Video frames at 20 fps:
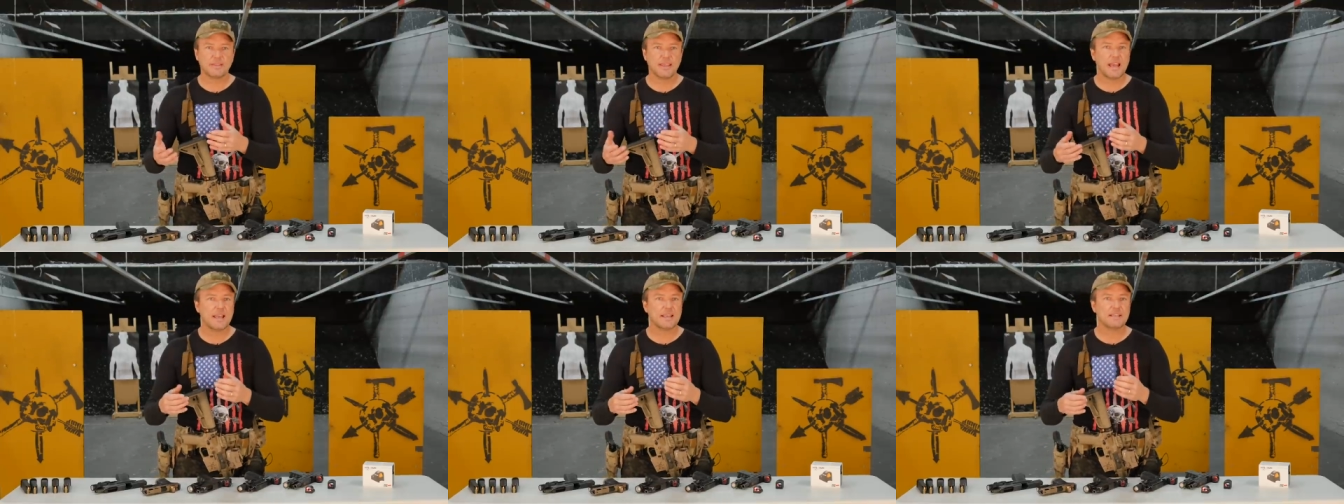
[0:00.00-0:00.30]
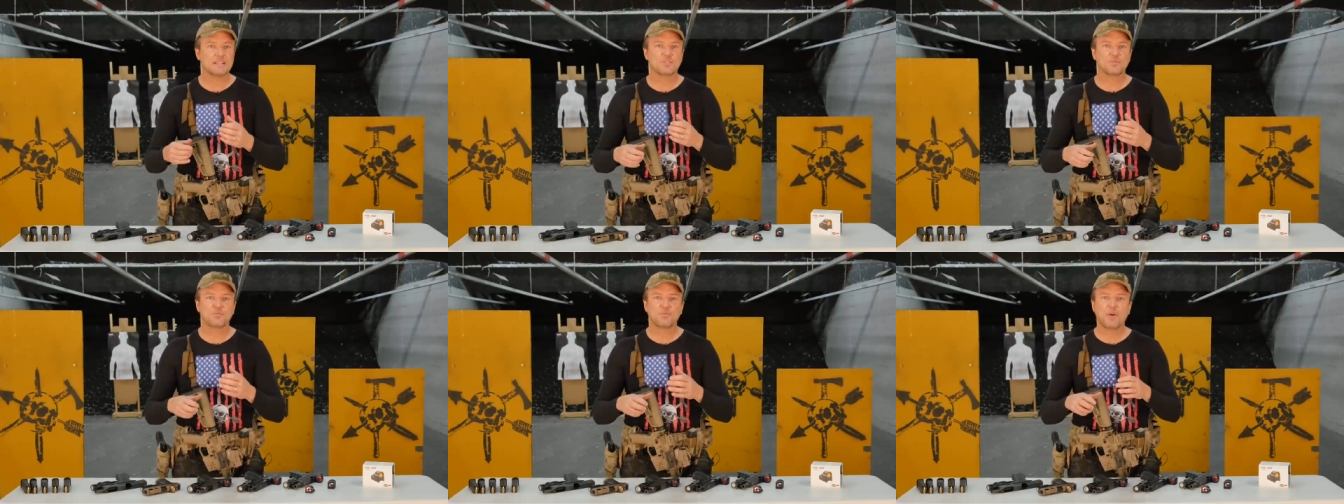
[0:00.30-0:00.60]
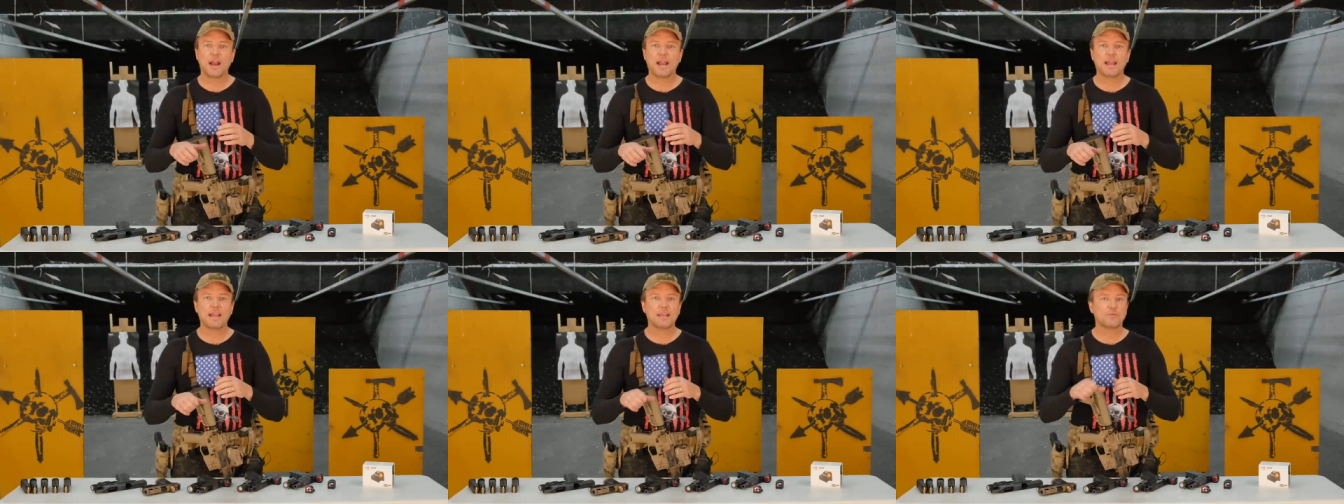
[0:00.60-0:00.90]
That is
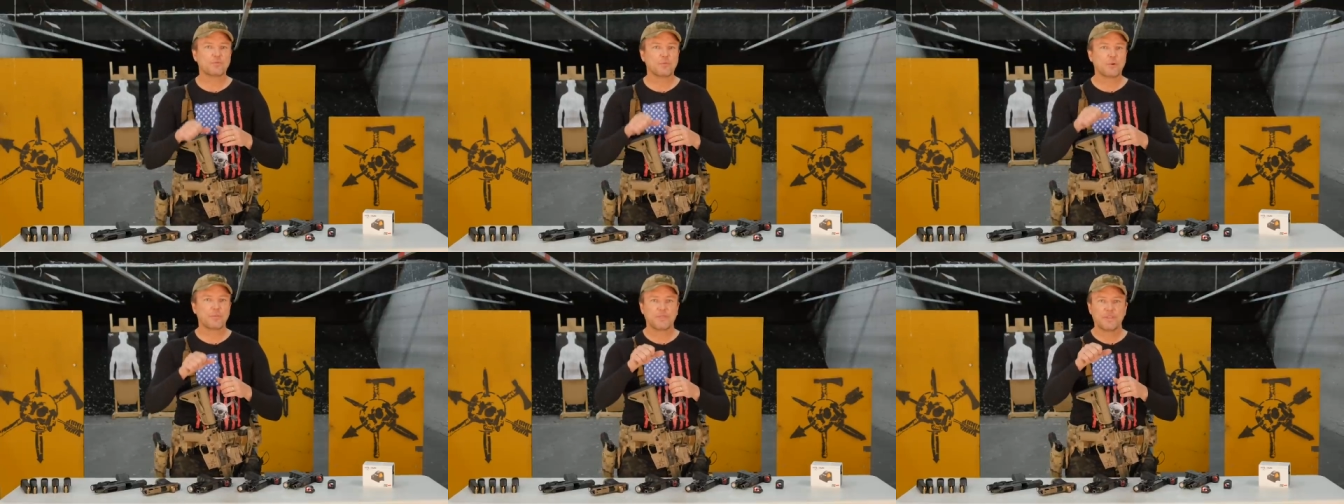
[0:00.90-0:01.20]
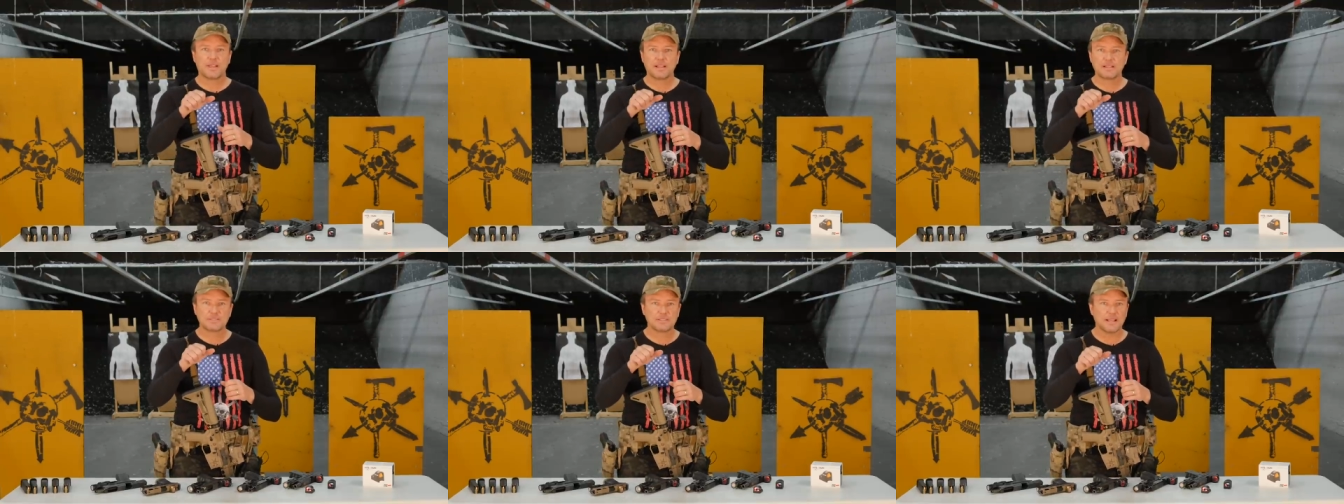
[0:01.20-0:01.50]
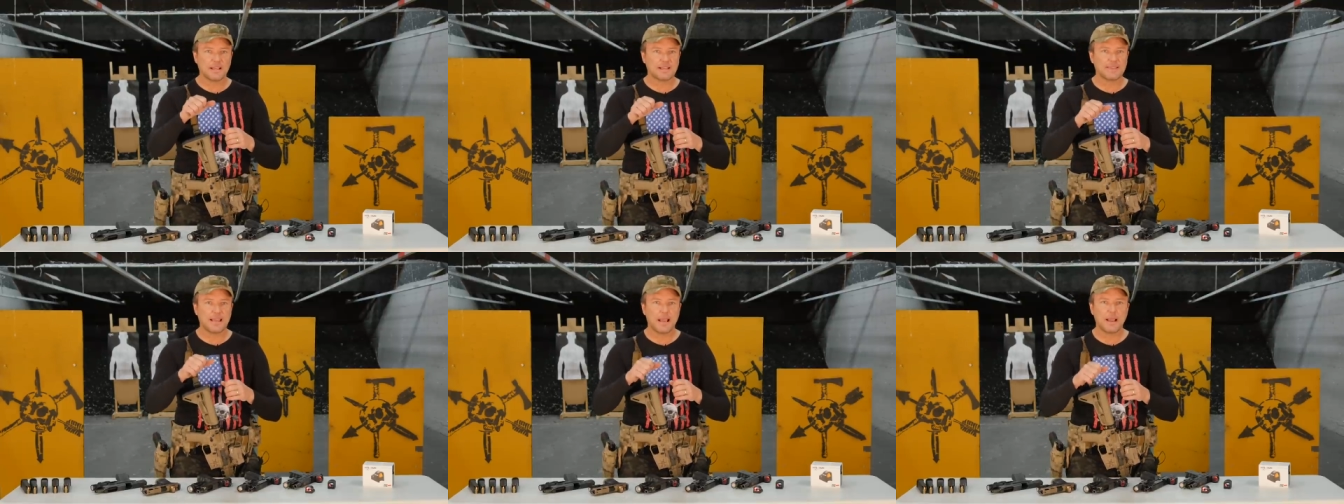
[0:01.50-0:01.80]
fine for things
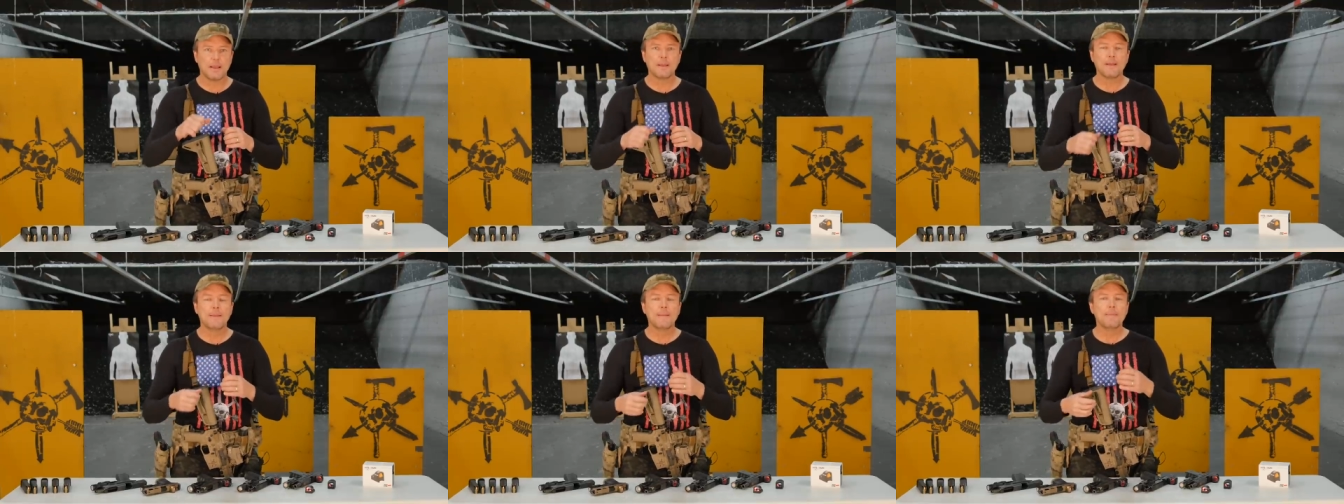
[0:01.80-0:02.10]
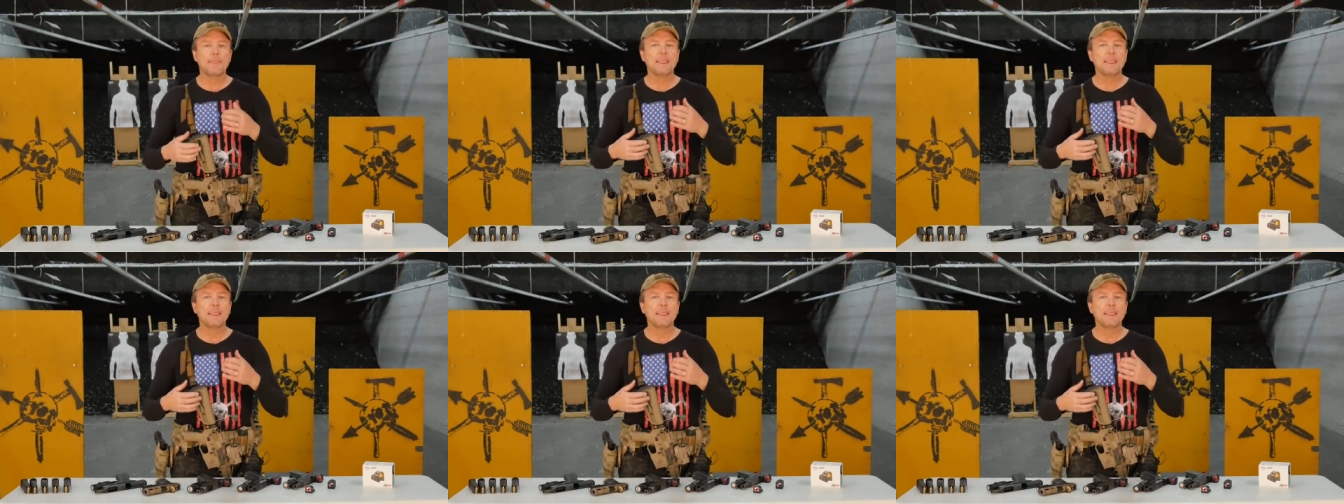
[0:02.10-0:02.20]
like that.